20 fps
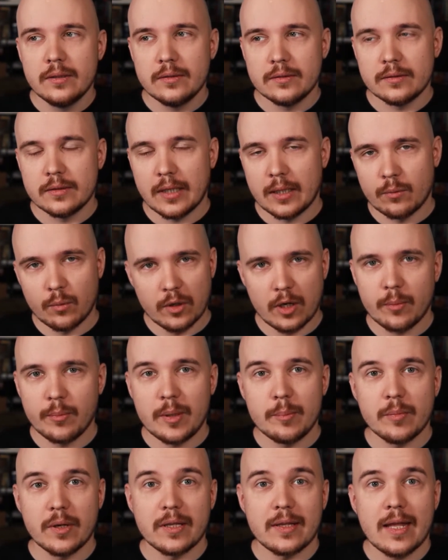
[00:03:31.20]
And what I mean
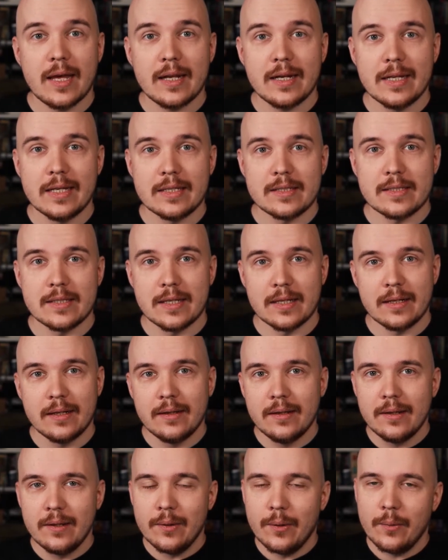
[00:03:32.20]
by that is that
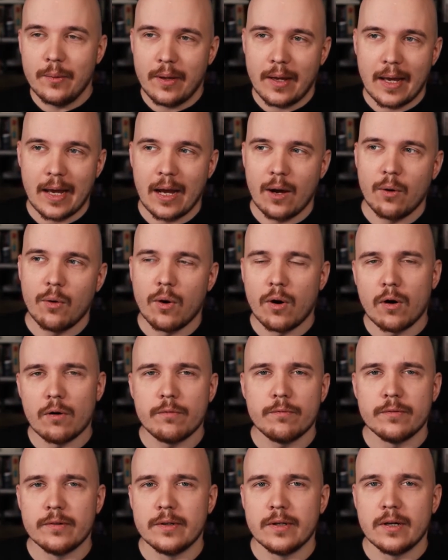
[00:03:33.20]
how
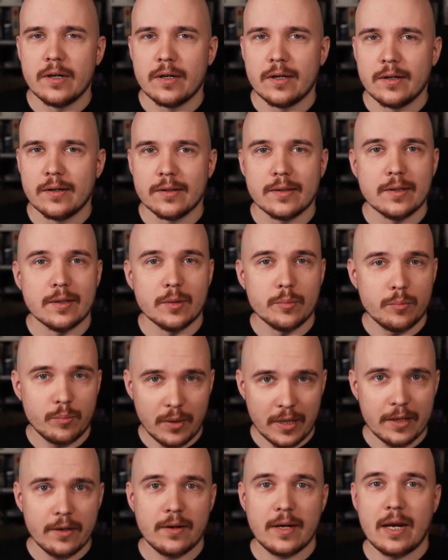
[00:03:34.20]
often are the
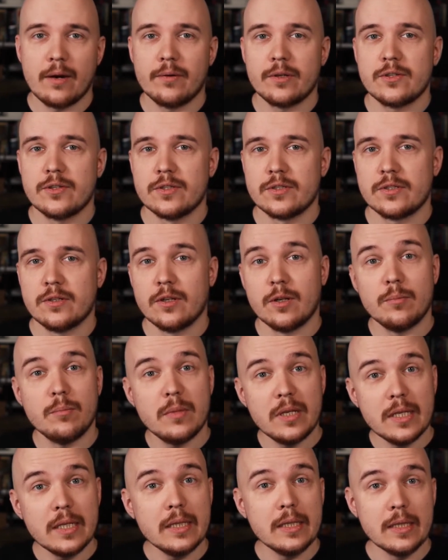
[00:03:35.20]
player characters going to
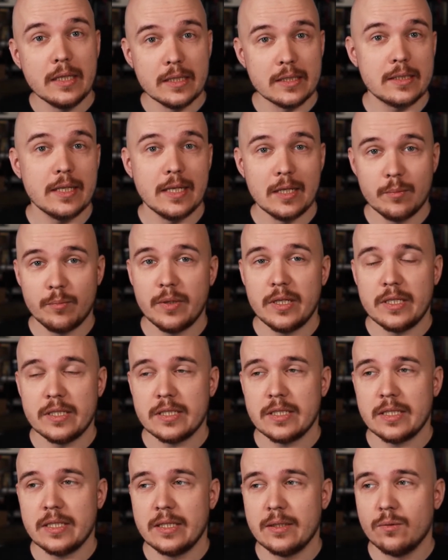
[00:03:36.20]
meet this
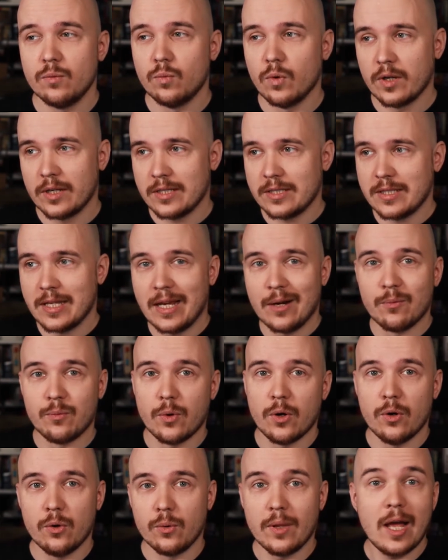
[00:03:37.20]
NPC? What is their
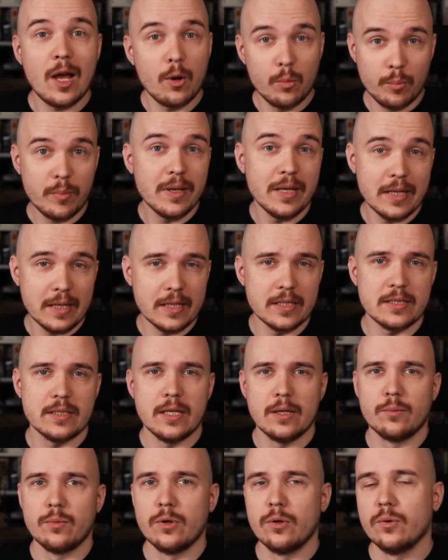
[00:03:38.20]
role? How big is
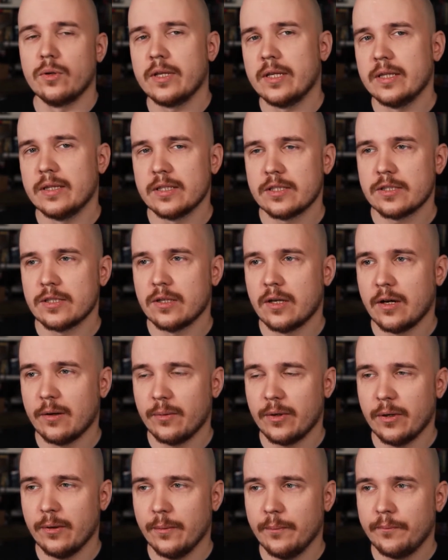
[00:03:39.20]
their role in the
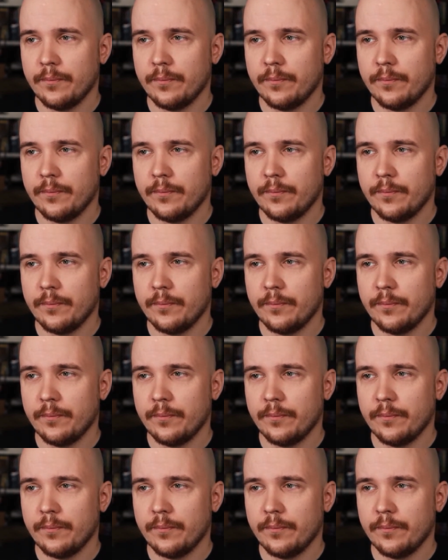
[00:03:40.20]
scenario?